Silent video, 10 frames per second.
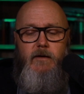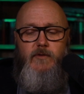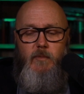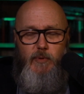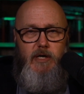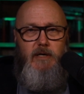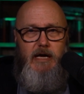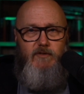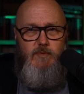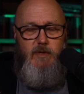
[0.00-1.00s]
their prayer
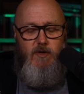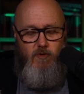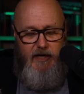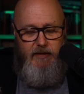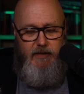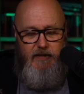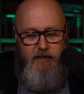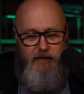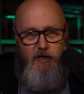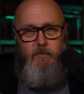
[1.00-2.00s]
life has been greatly
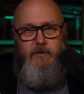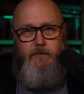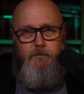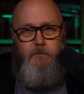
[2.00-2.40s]
helped.